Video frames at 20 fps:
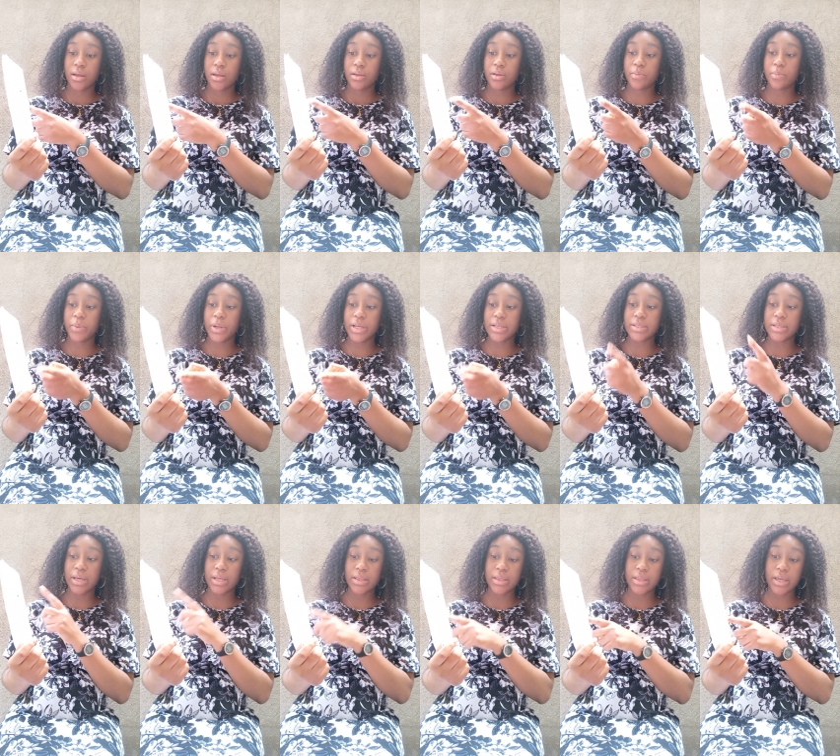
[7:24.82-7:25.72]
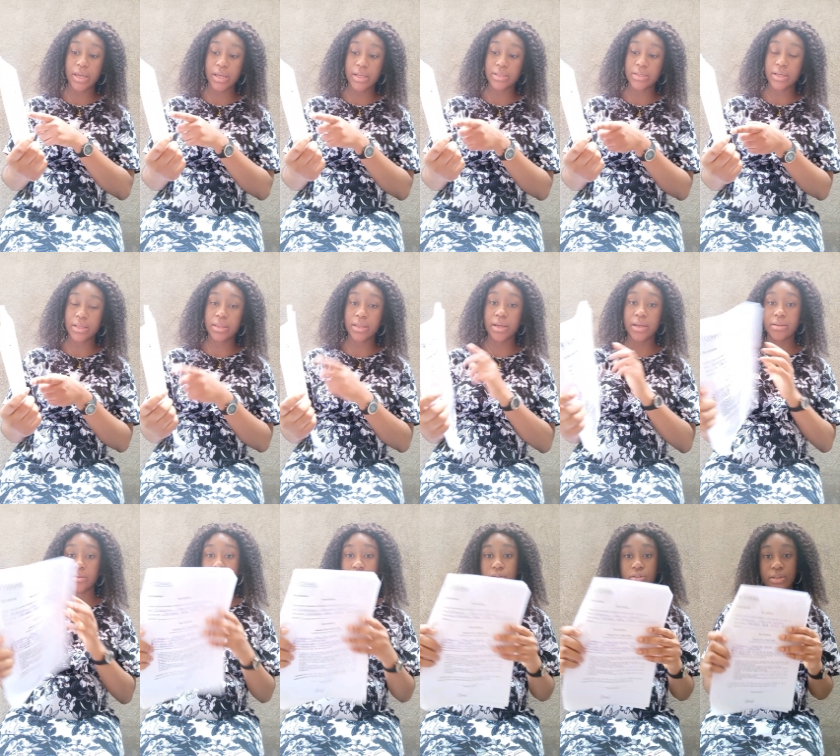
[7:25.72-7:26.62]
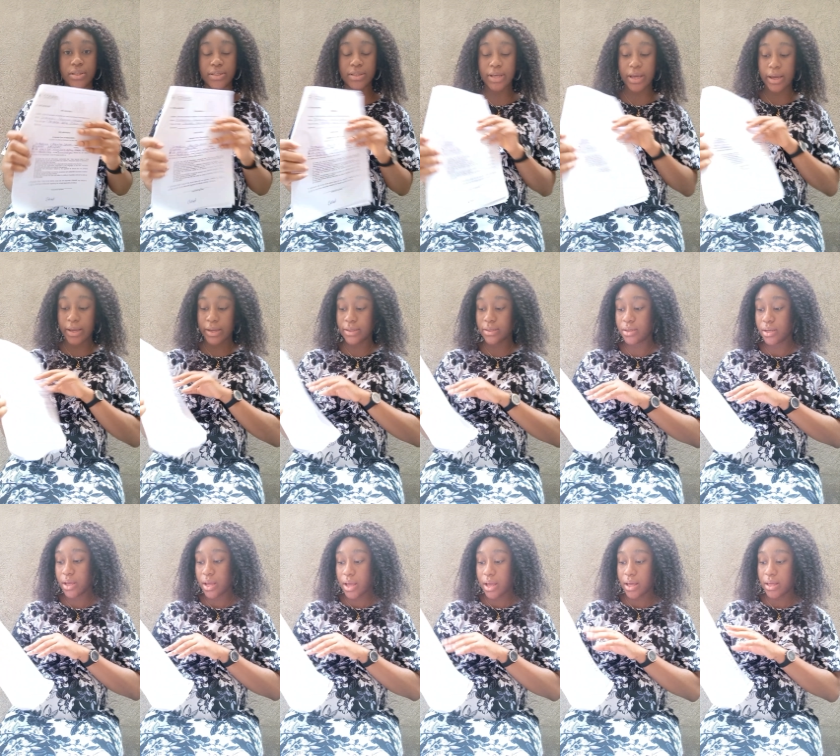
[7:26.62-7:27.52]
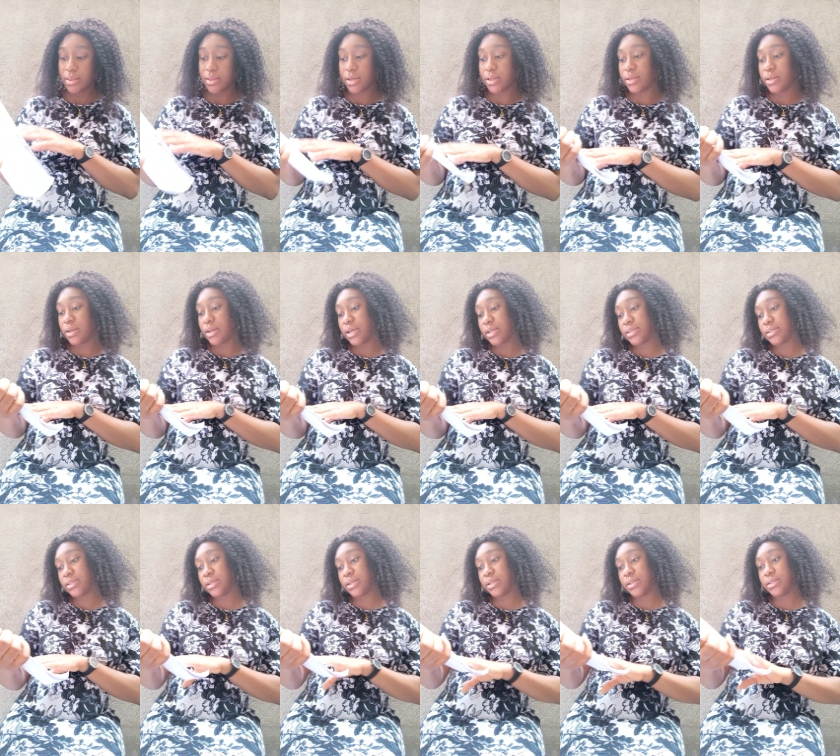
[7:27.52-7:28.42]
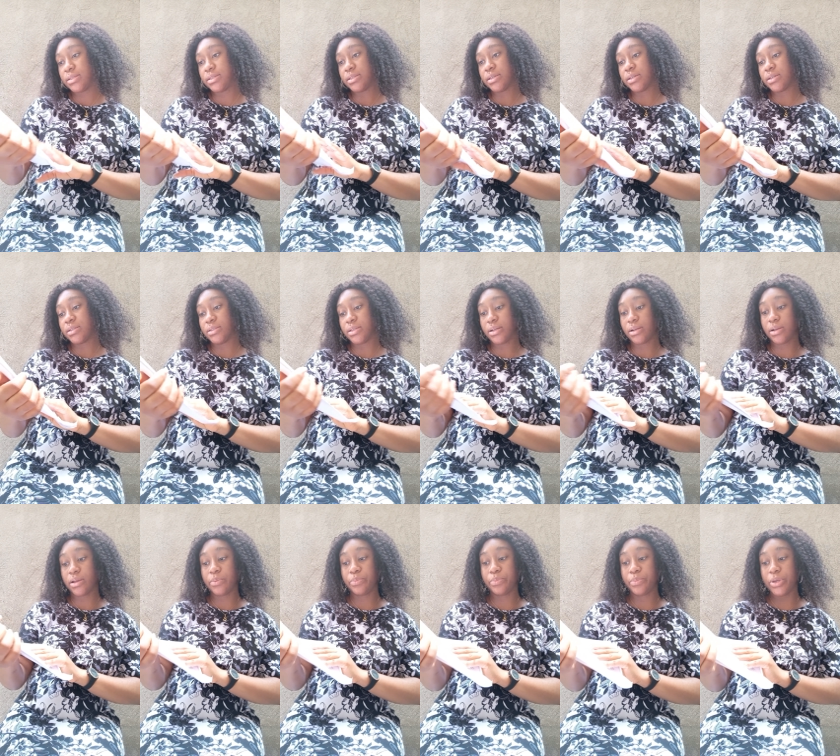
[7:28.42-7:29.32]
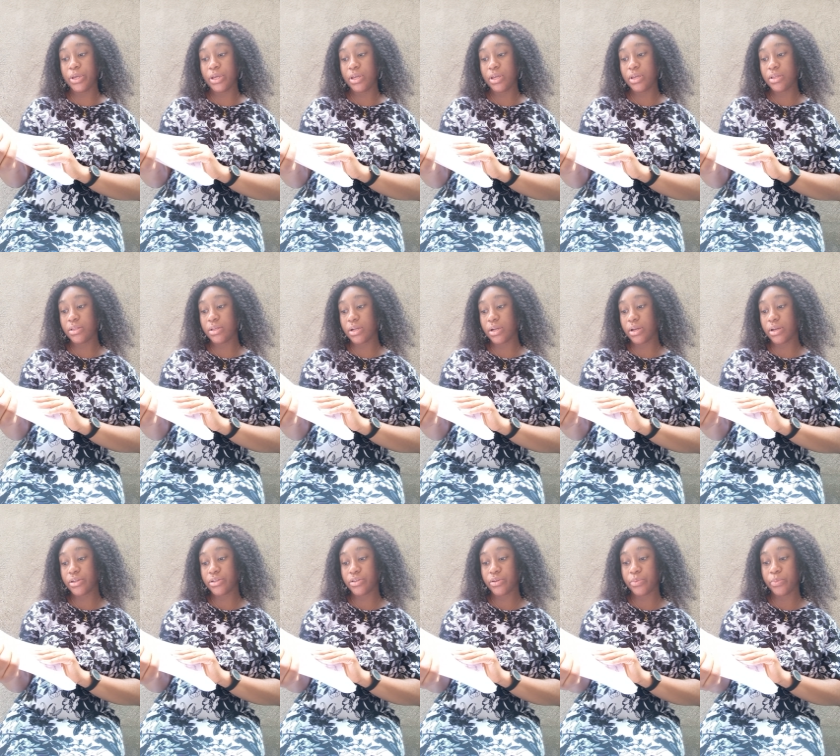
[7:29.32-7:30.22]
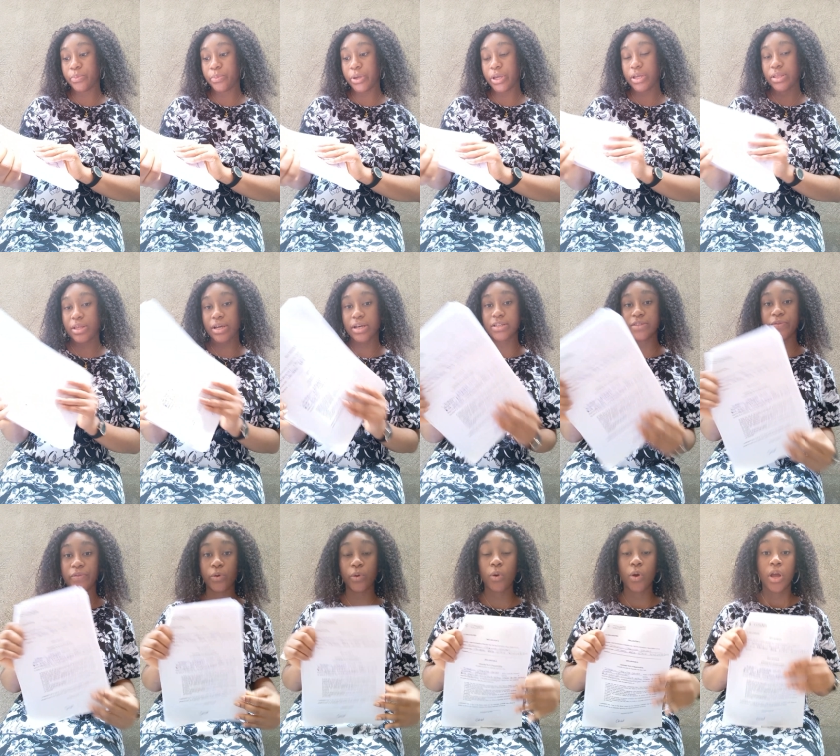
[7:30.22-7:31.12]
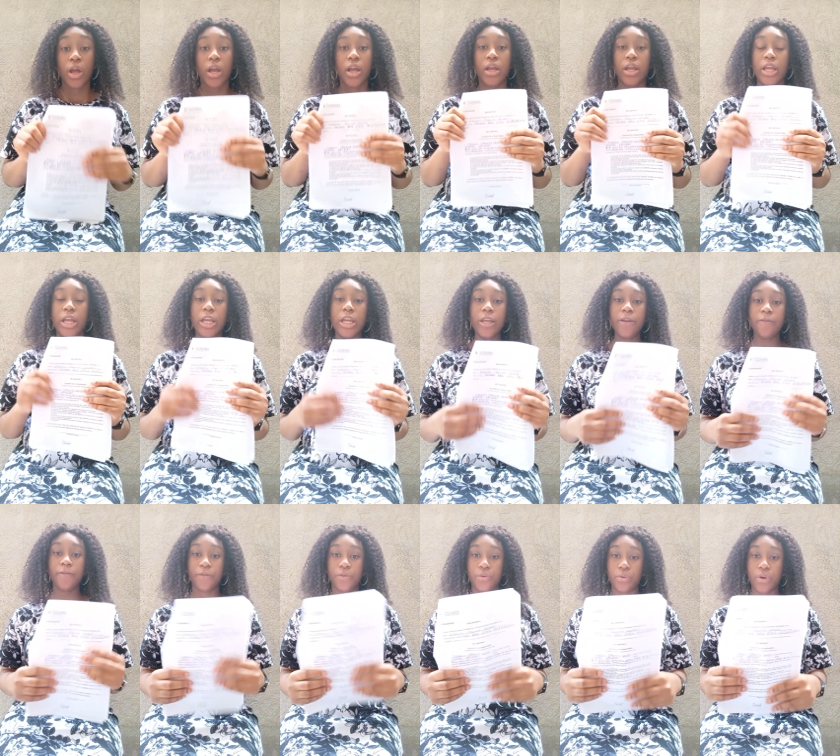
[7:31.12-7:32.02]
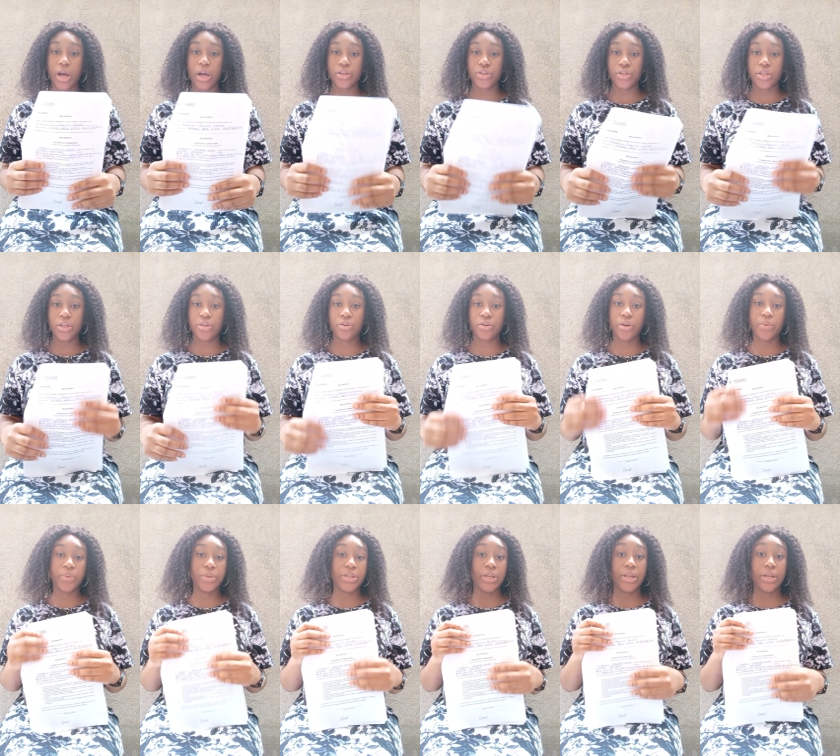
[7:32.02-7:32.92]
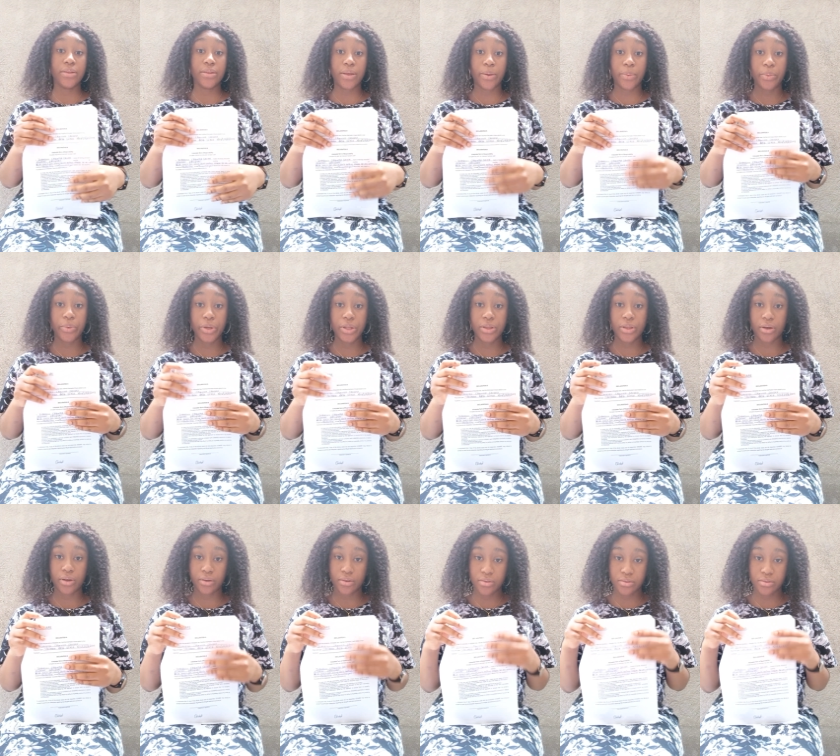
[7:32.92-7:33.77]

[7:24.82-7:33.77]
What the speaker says: your place and date, and then your sign. And then the next thing is the declaration B. That's for if you're actually going with an interpreter.